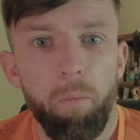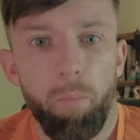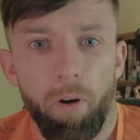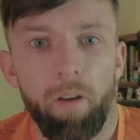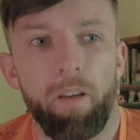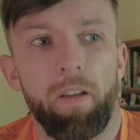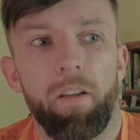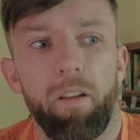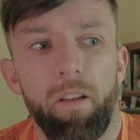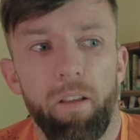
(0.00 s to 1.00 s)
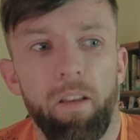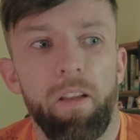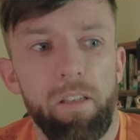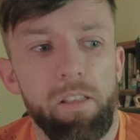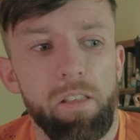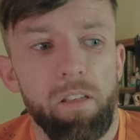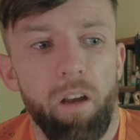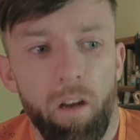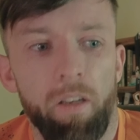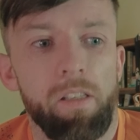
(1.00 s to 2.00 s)
but it is
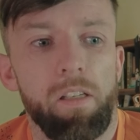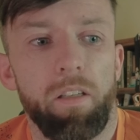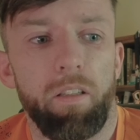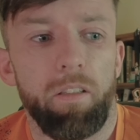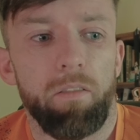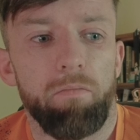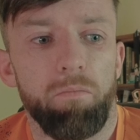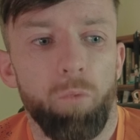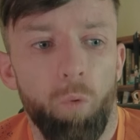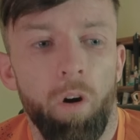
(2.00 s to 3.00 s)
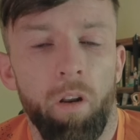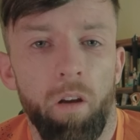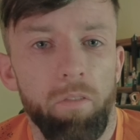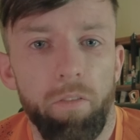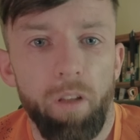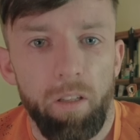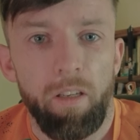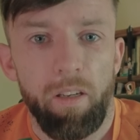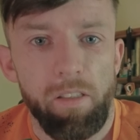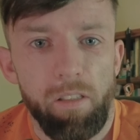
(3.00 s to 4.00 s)
honestly one of, if not the
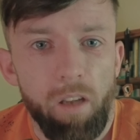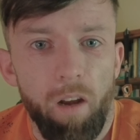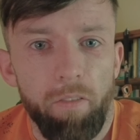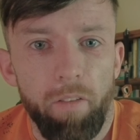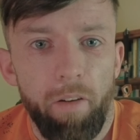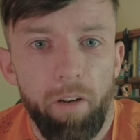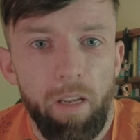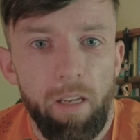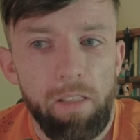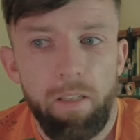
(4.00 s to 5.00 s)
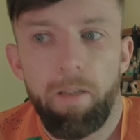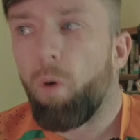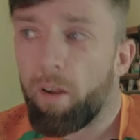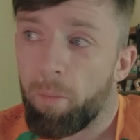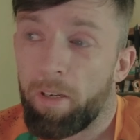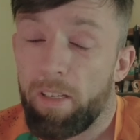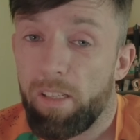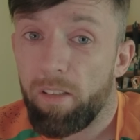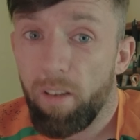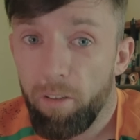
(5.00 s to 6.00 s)
nicest coffee I've ever tasted. Why am I
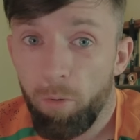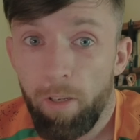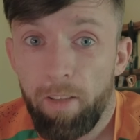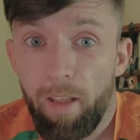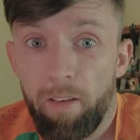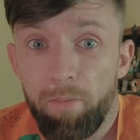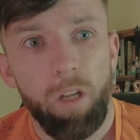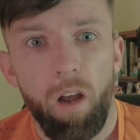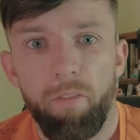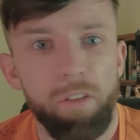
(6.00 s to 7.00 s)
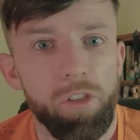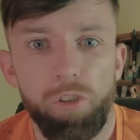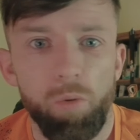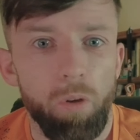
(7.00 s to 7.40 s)
discontinuing it then? Coffee's just so